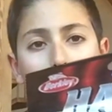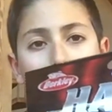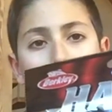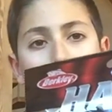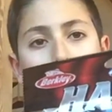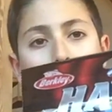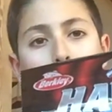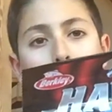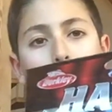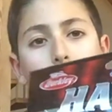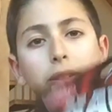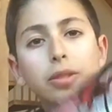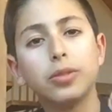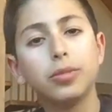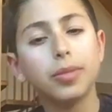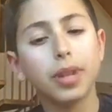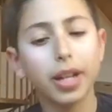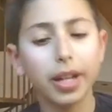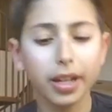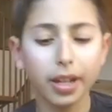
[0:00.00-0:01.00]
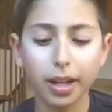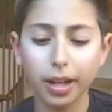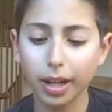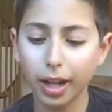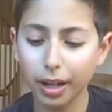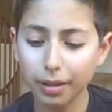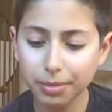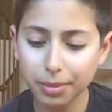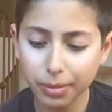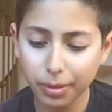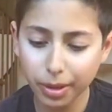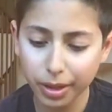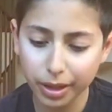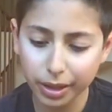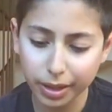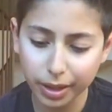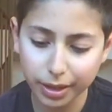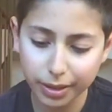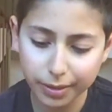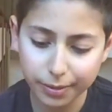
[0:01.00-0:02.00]
And oh my god, I've been
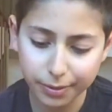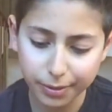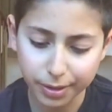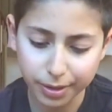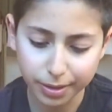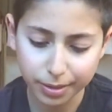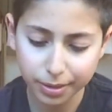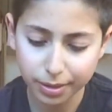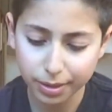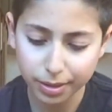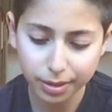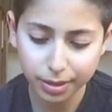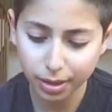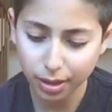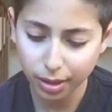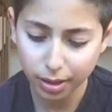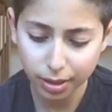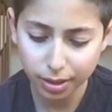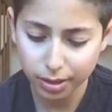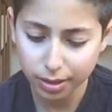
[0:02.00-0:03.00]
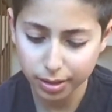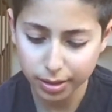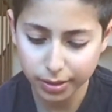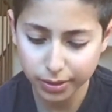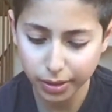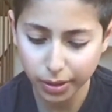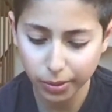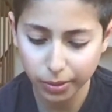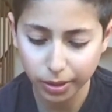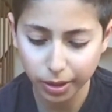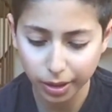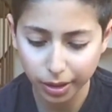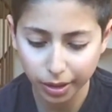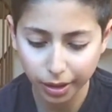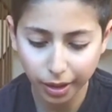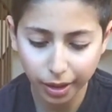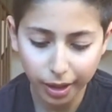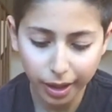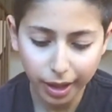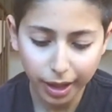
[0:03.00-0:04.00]
wanting these for so
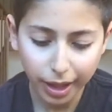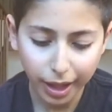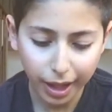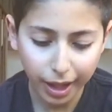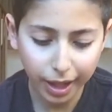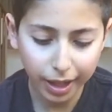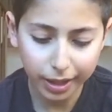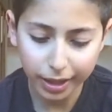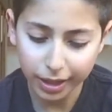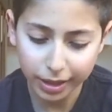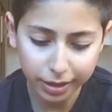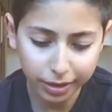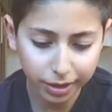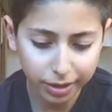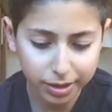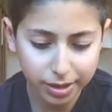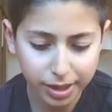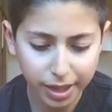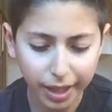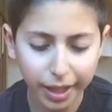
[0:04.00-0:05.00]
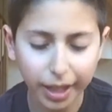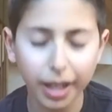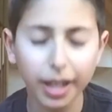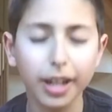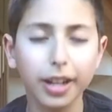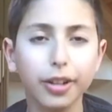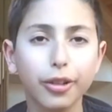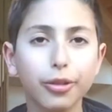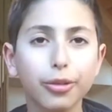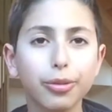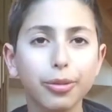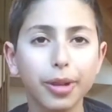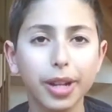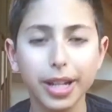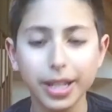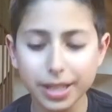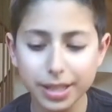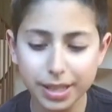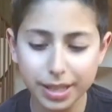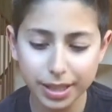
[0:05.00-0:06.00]
long. And it looks like a
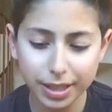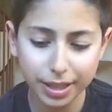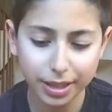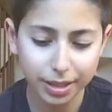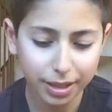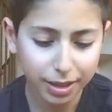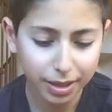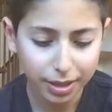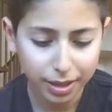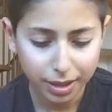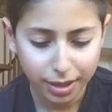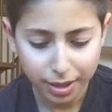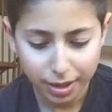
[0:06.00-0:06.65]
crazy